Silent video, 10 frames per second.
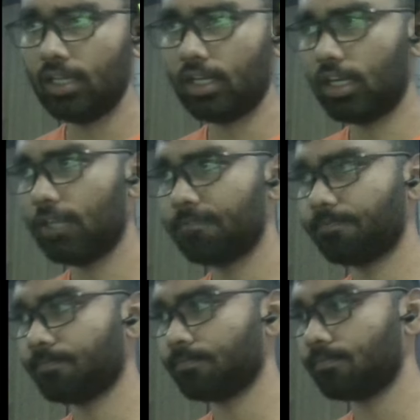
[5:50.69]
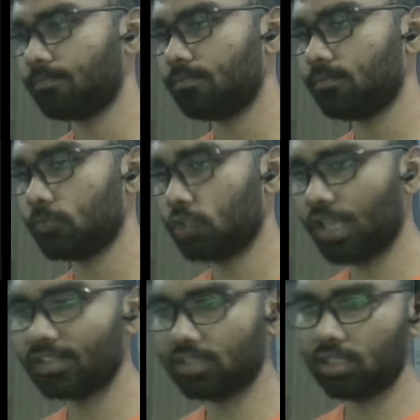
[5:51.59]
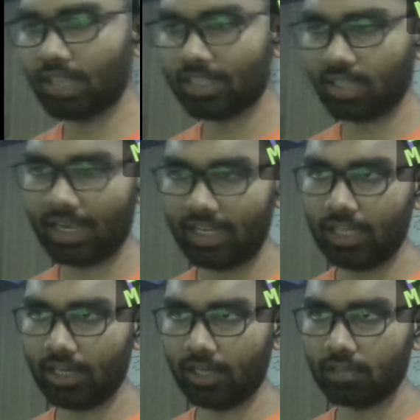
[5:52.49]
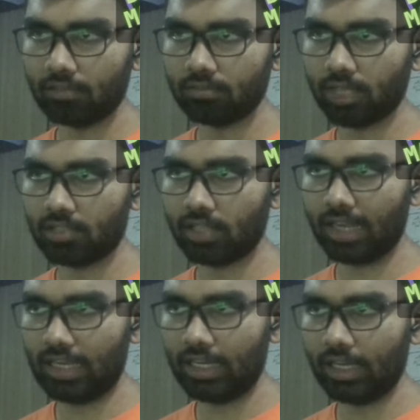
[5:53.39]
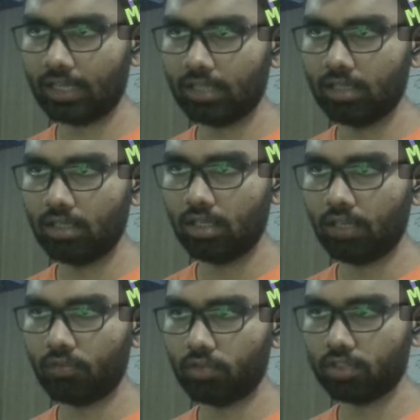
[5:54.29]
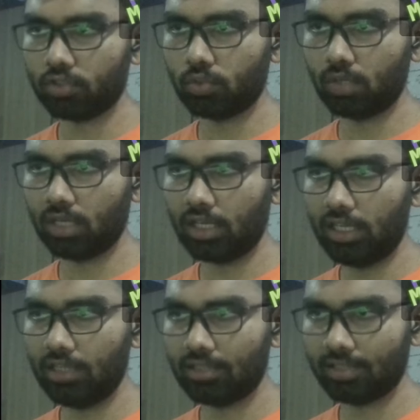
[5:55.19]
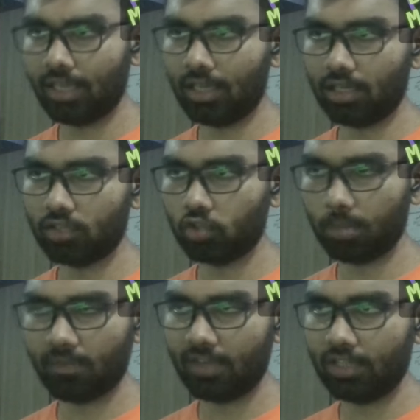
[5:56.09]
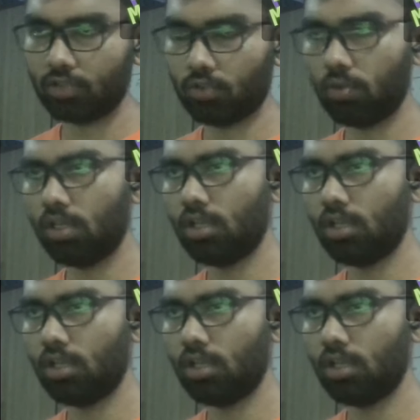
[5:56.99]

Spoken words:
Uh, so that's the handy trick. That's the handy trick. If you just do a clean sync, it's going to be very slow.